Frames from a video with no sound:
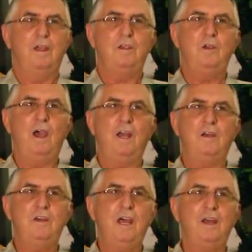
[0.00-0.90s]
You had a
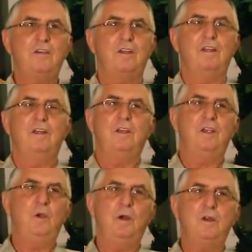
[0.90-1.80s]
debt,
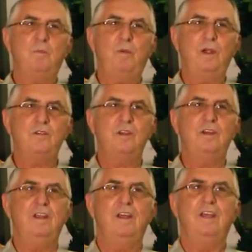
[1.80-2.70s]
you went to
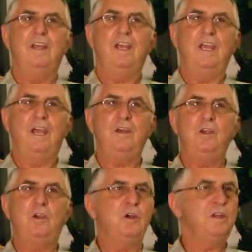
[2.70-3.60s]
prison, and
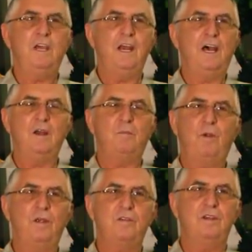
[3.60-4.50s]
you couldn't get out of
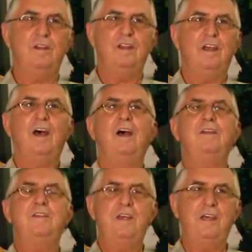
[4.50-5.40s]
prison
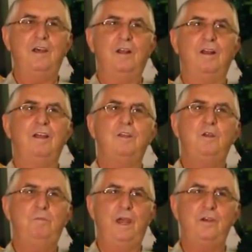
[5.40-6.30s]
until
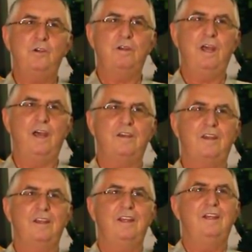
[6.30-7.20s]
you paid your debt.
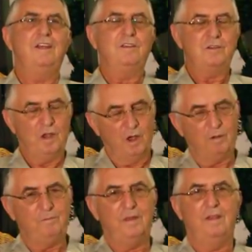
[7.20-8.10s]

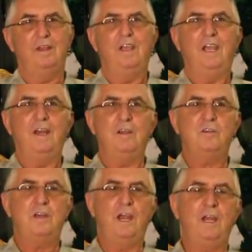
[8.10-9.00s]
So in the
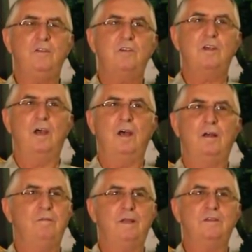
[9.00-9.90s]
States,
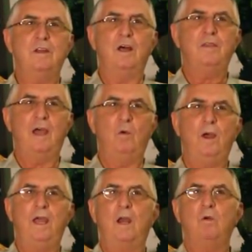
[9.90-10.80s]
uh, it's not that
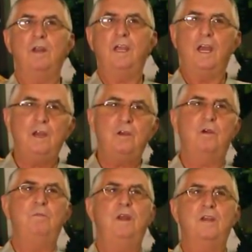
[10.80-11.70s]
way. I don't want to get
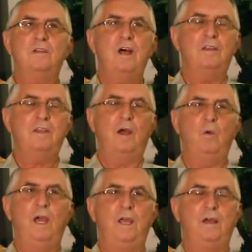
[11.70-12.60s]
into it, but it's not that
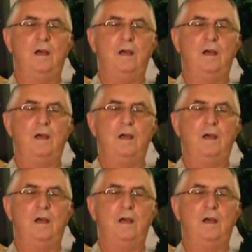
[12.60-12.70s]
way.